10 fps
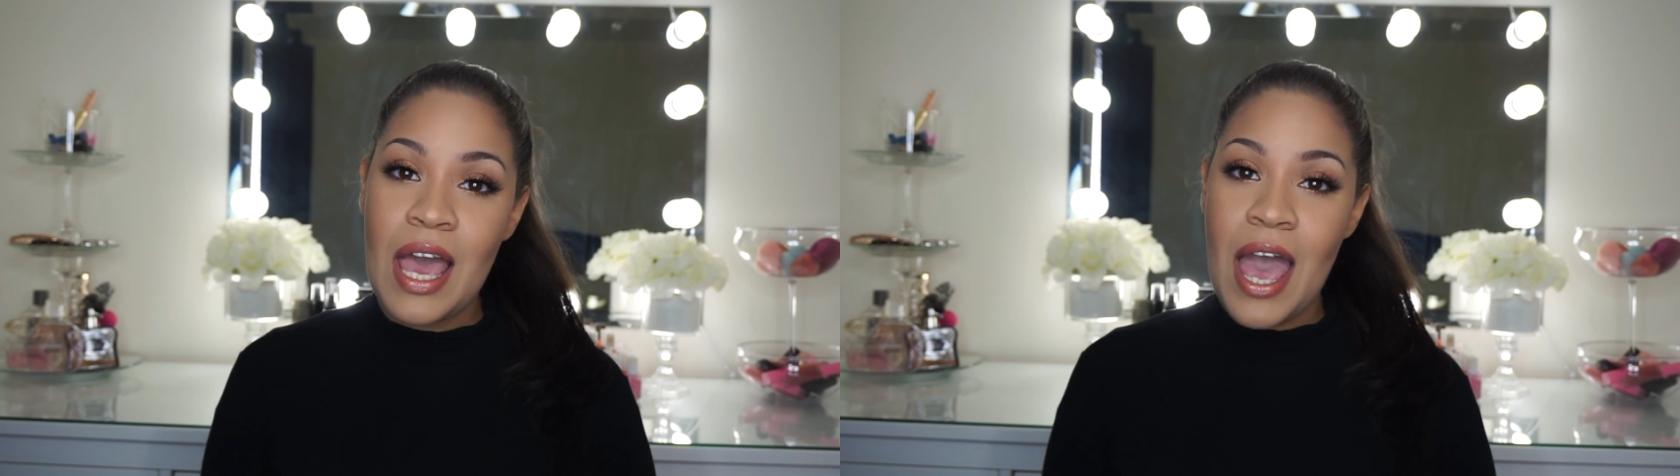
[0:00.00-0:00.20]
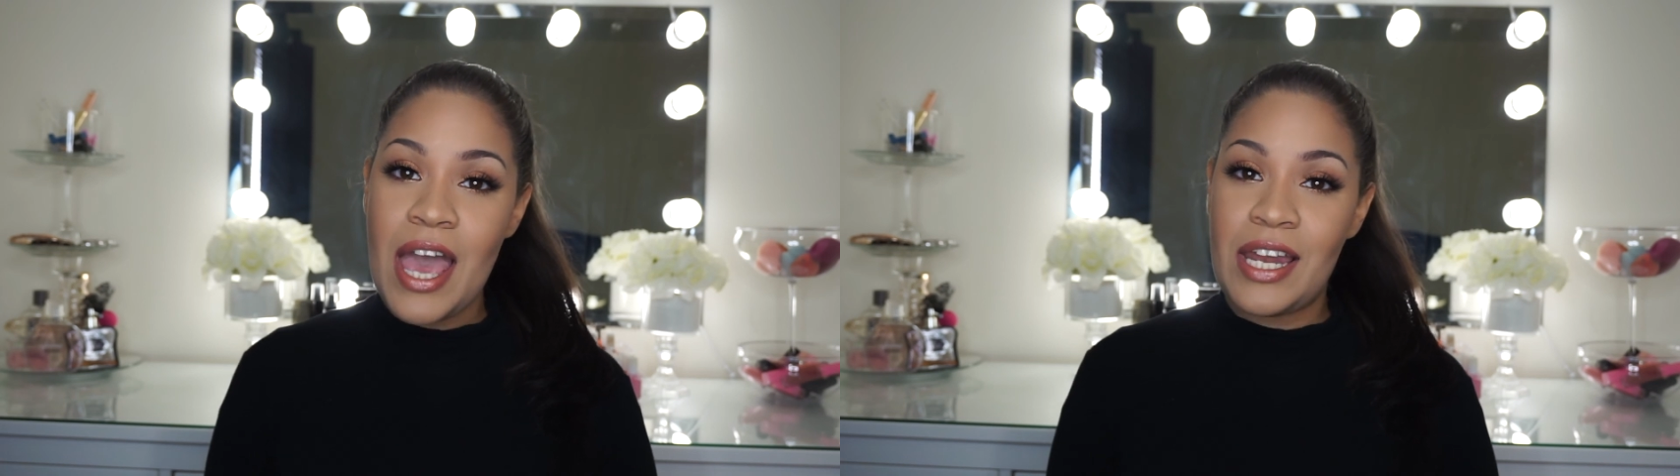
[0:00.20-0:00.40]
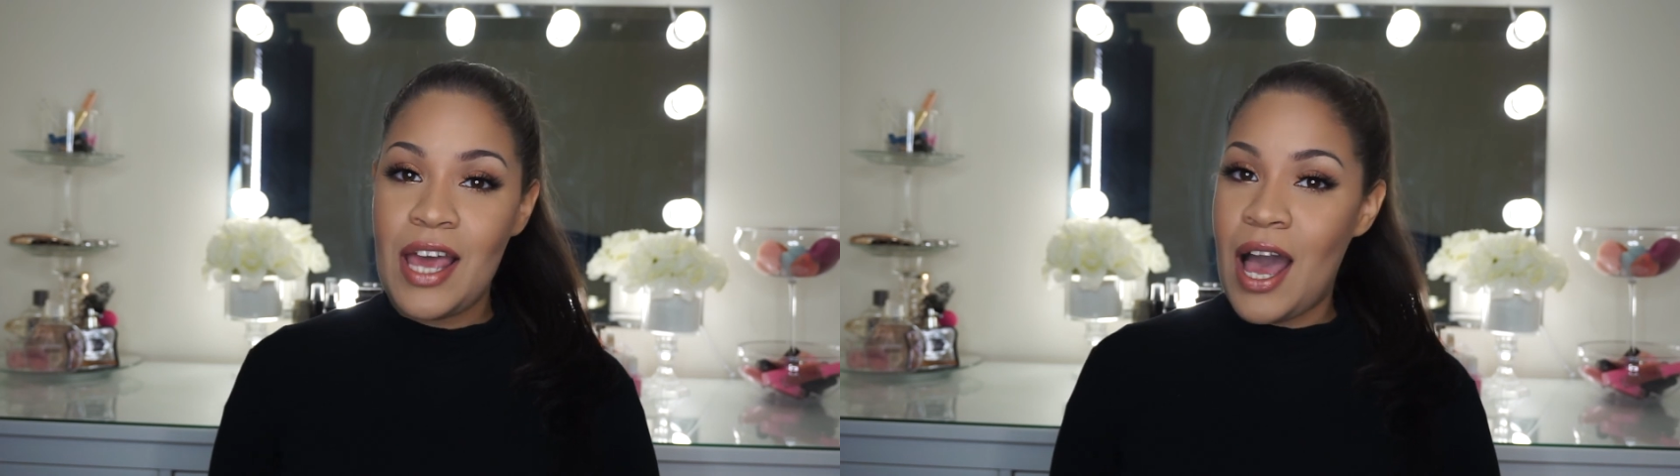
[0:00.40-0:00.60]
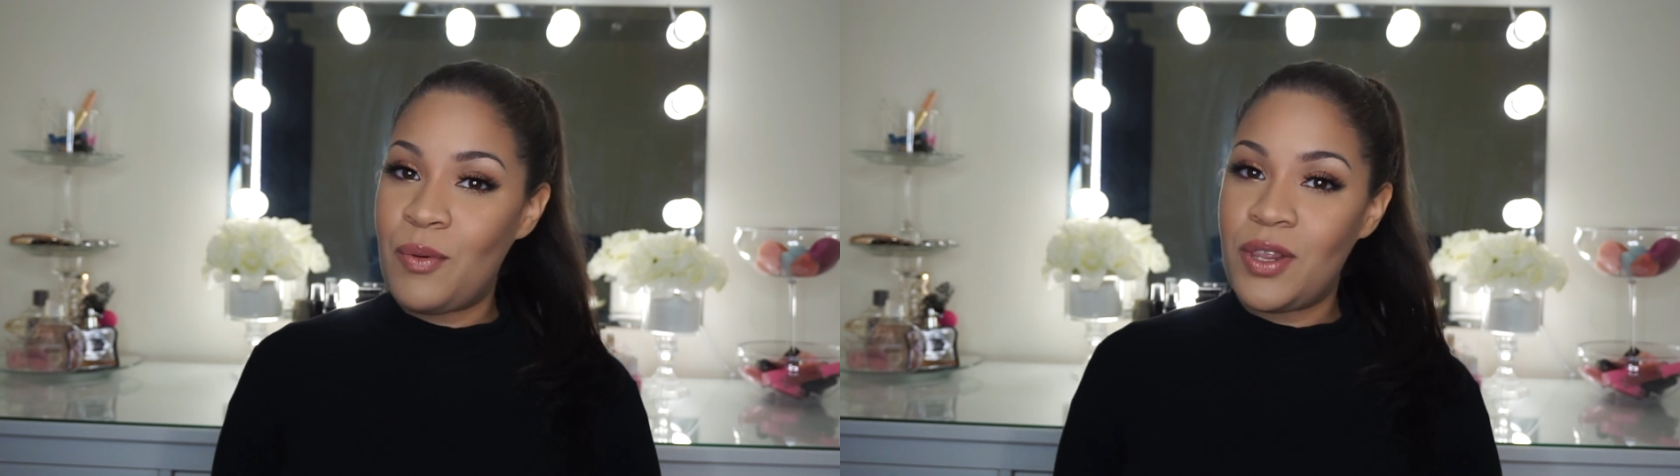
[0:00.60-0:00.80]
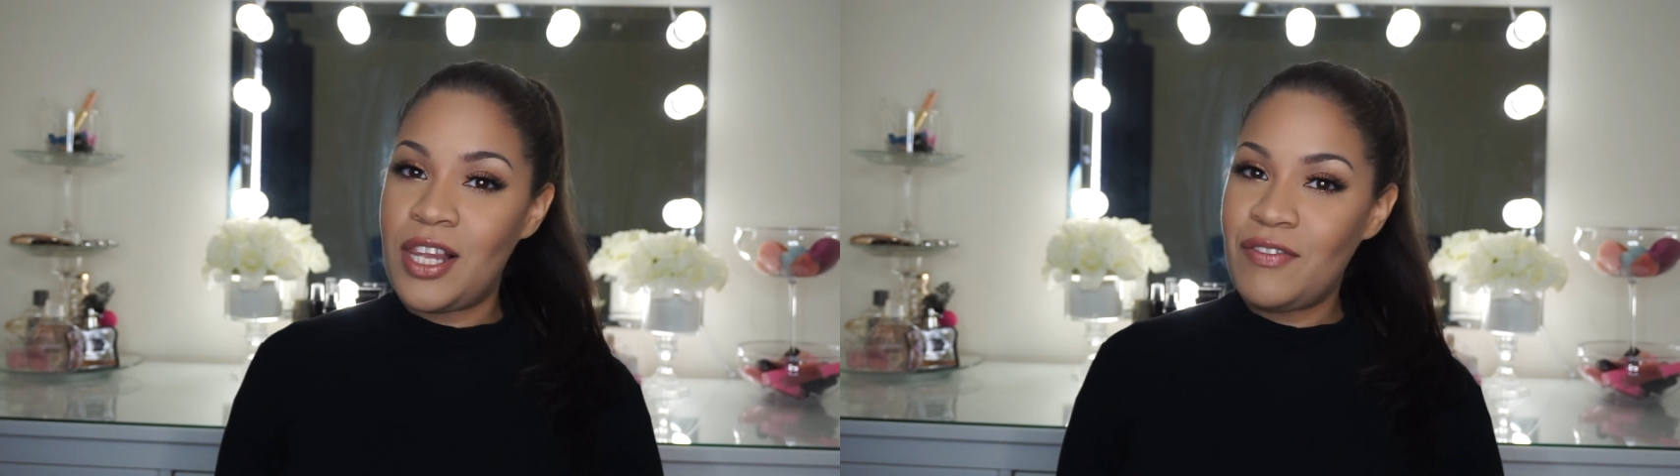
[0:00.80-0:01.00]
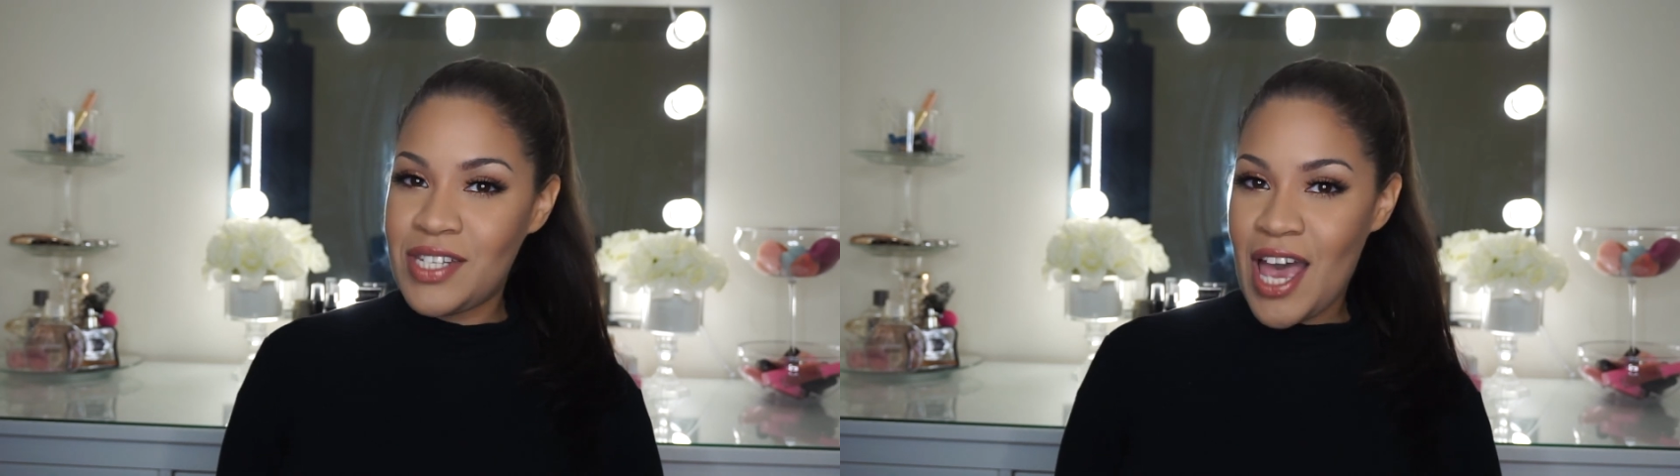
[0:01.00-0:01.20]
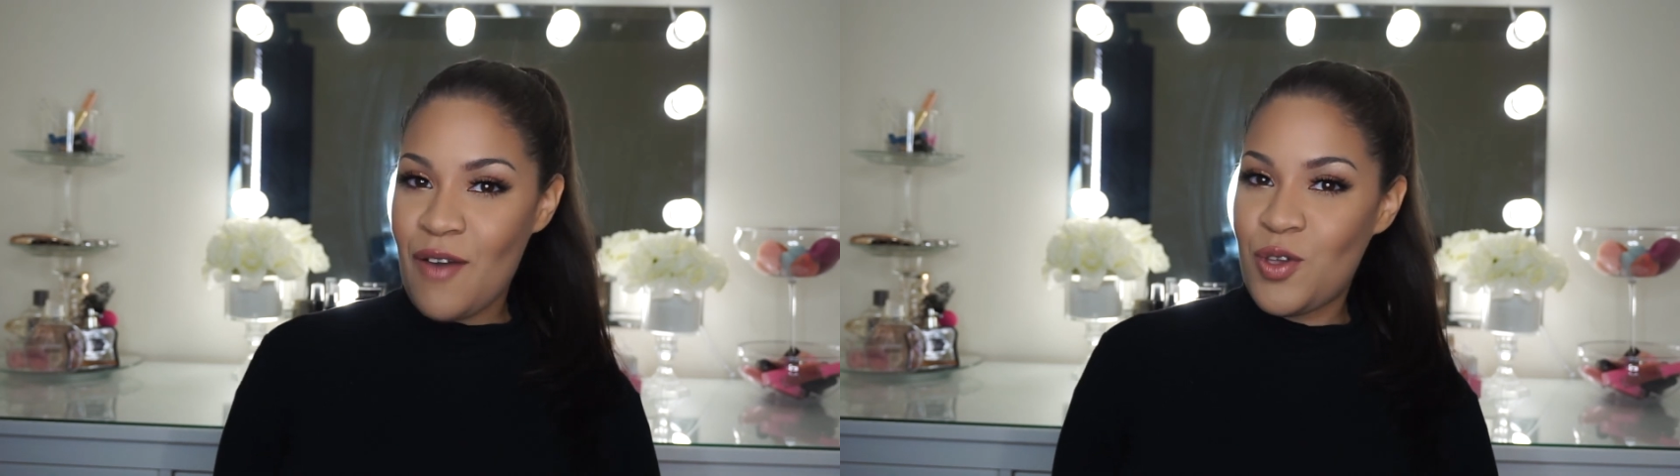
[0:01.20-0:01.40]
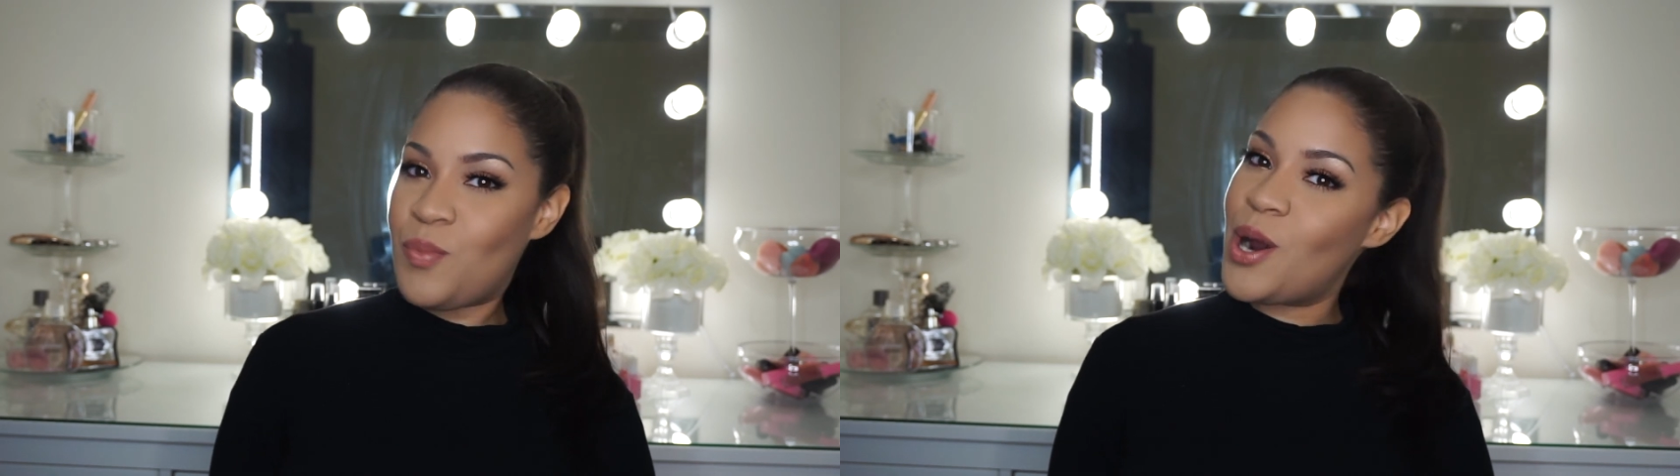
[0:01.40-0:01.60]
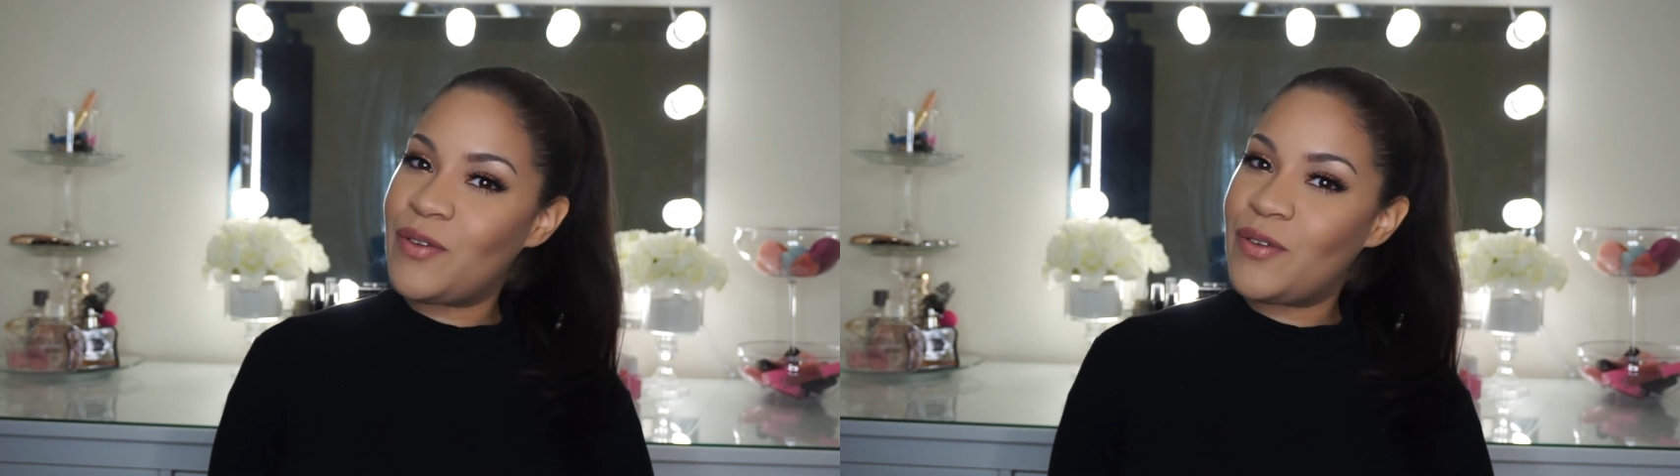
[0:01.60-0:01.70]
and I would love to have you a part